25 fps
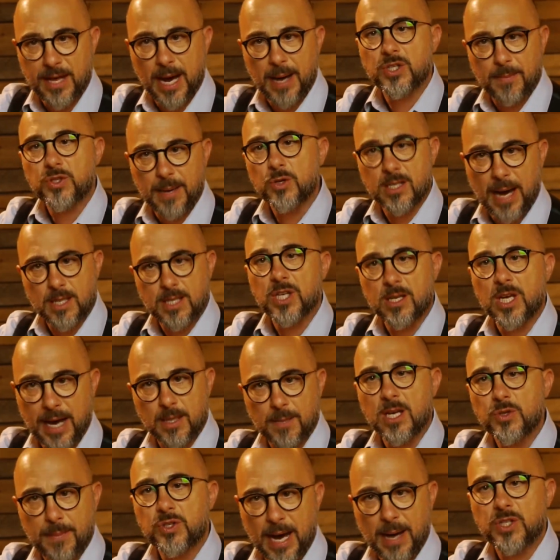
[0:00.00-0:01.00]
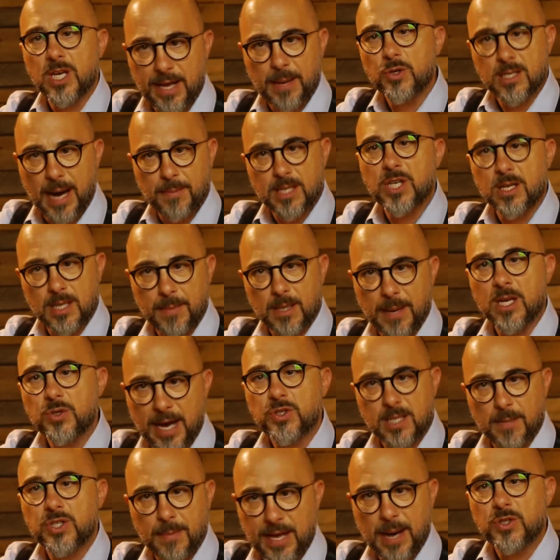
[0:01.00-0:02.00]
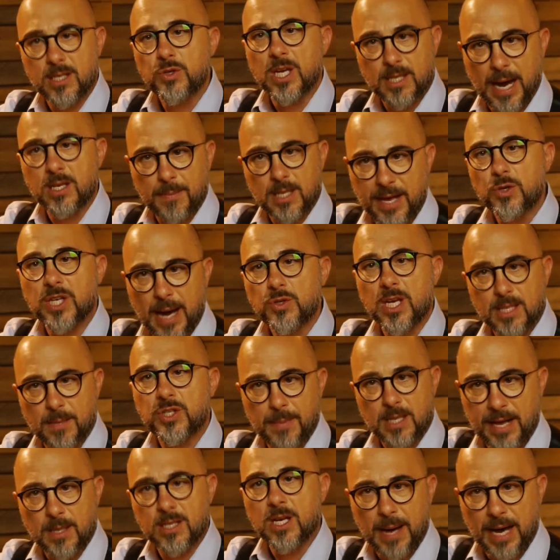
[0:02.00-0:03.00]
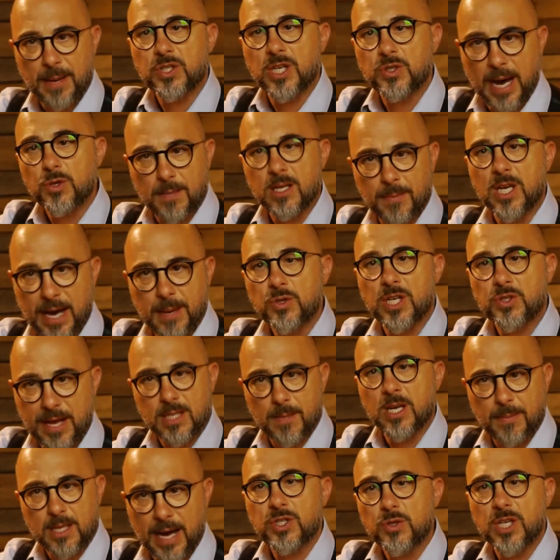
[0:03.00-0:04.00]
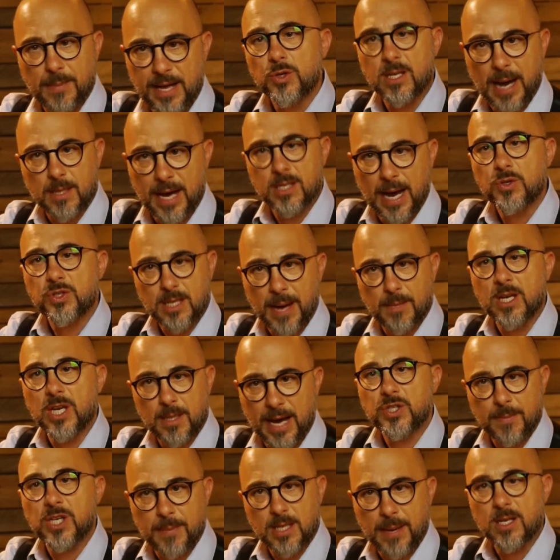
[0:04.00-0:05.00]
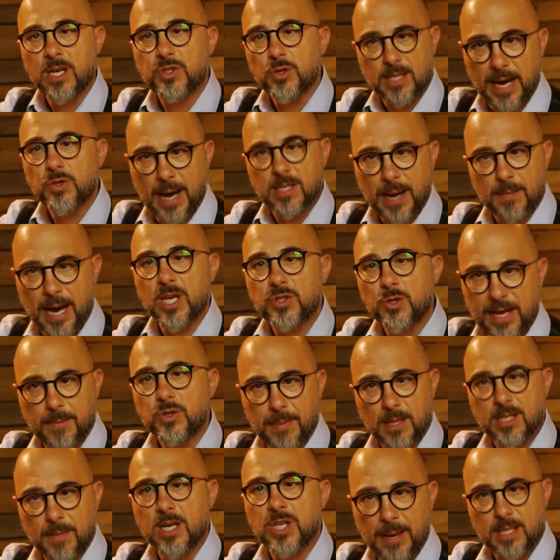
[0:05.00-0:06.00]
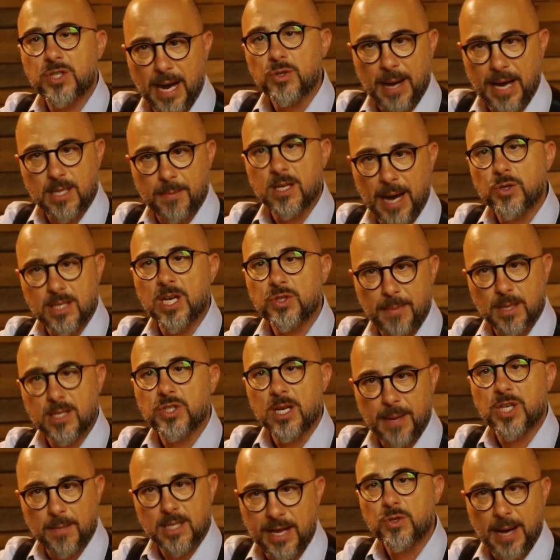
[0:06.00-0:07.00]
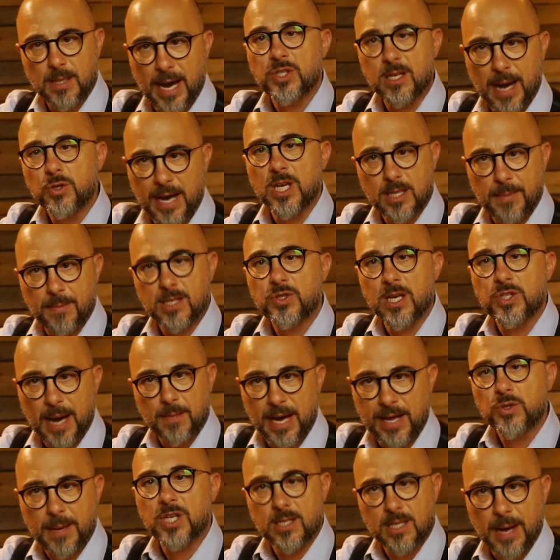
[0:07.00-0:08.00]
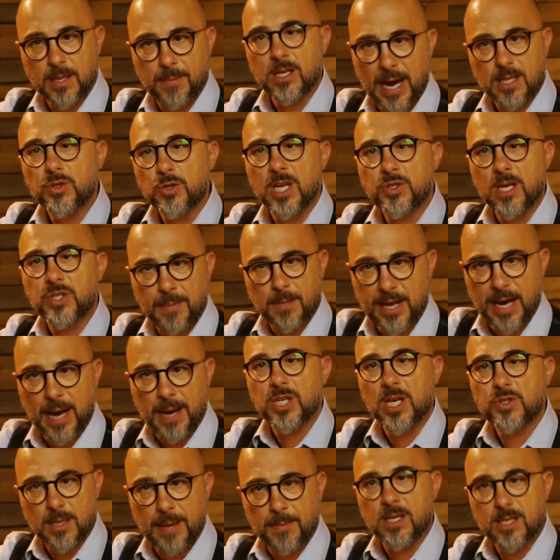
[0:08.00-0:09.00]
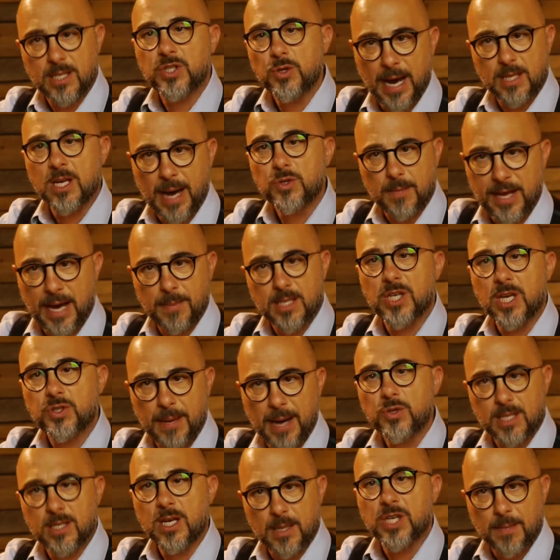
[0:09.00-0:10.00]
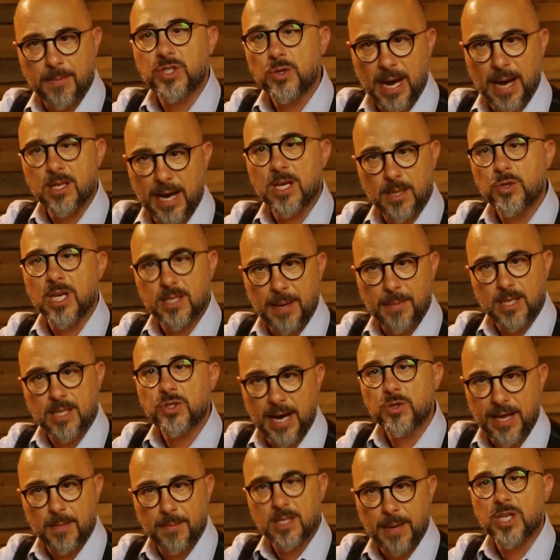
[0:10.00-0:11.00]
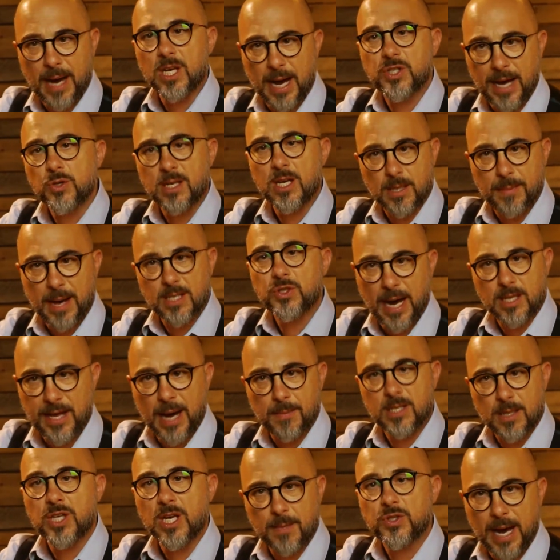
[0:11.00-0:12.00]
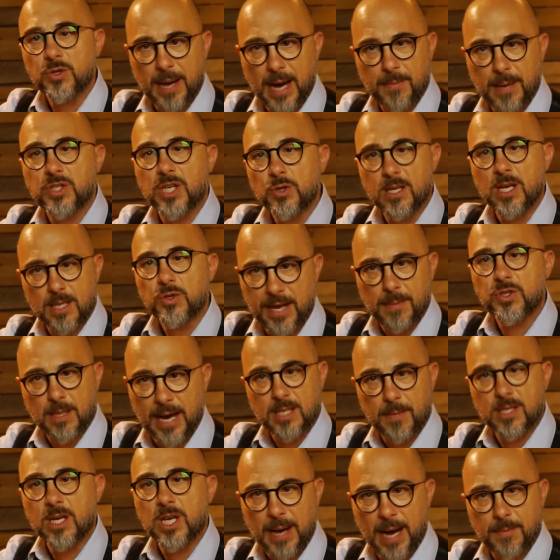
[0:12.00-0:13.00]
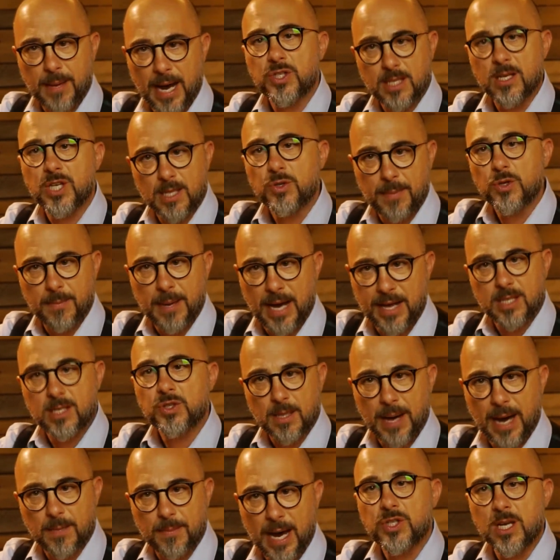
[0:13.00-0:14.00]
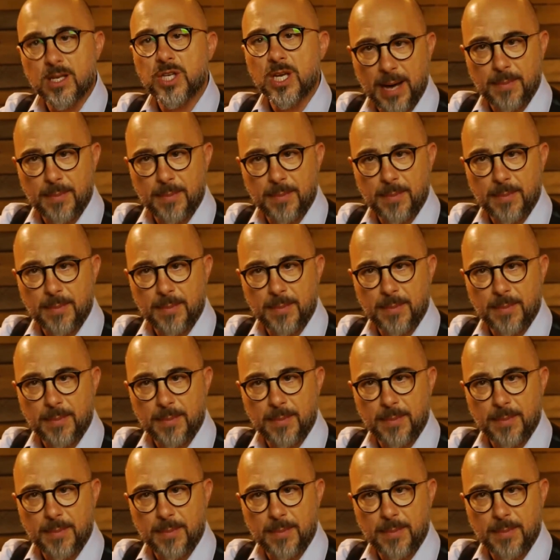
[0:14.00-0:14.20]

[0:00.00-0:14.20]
getting hungry now talking about it. One last thing, guys. Because I want to take you there. Scansano is in an area called Maremma, which is considered to be like the California of Tuscany. You will find